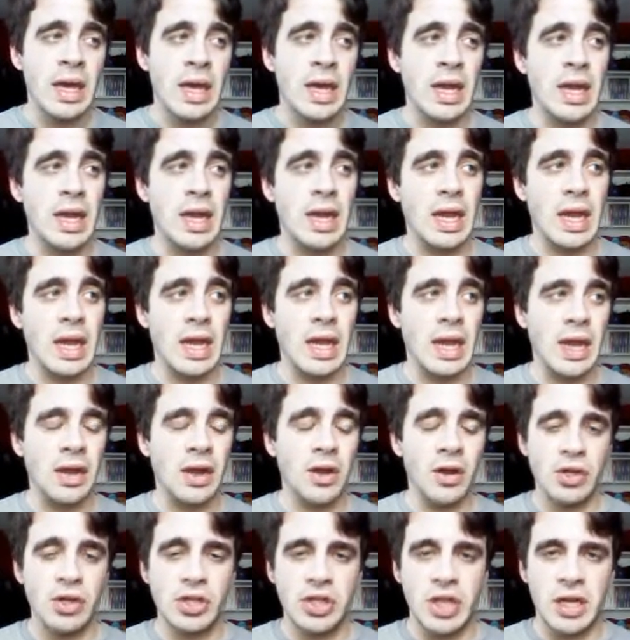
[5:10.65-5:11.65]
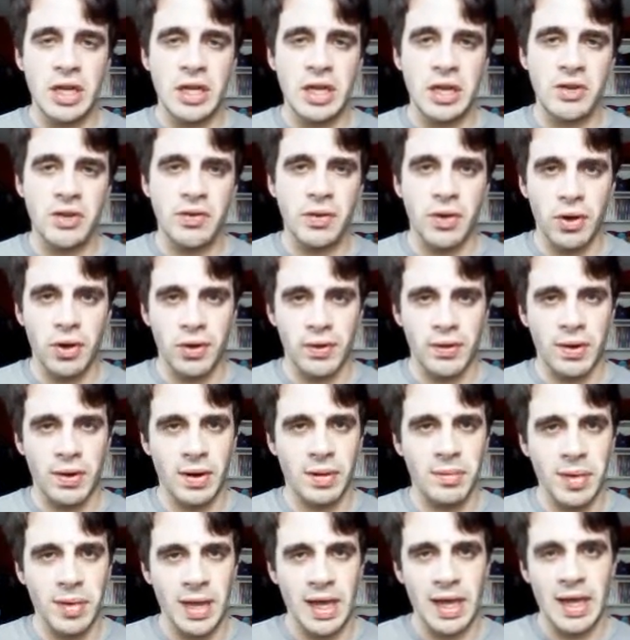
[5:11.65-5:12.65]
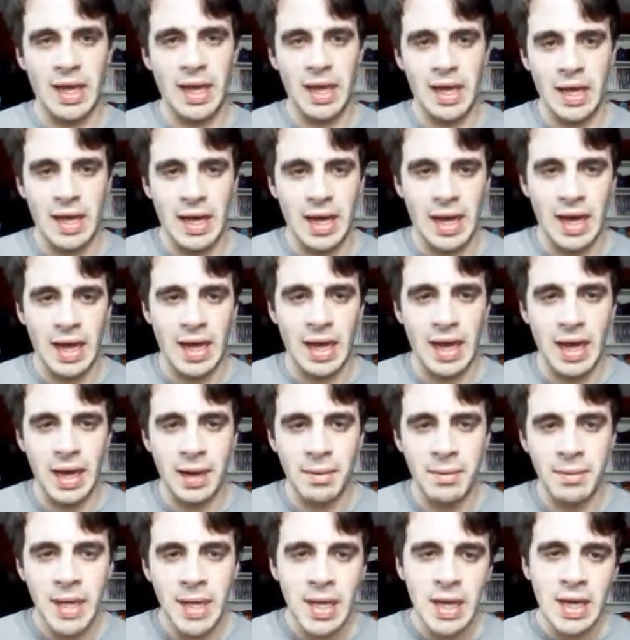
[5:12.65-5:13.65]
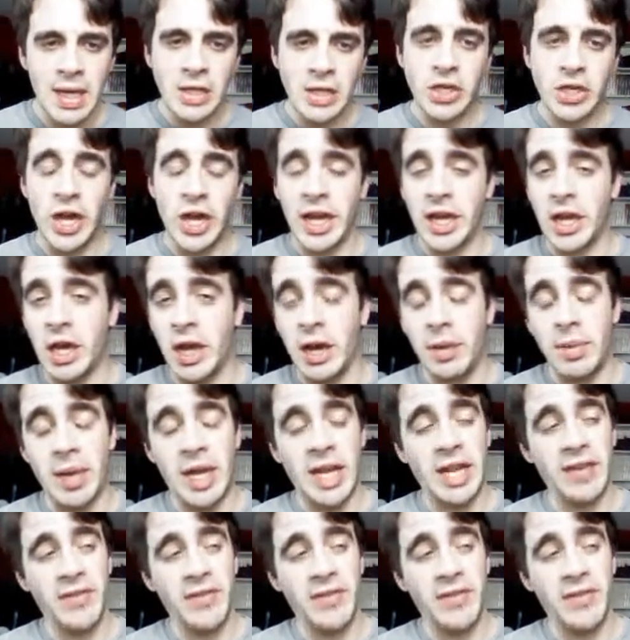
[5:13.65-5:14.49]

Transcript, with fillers: and I heard J T Kroll is going to be in uh, G I Combat.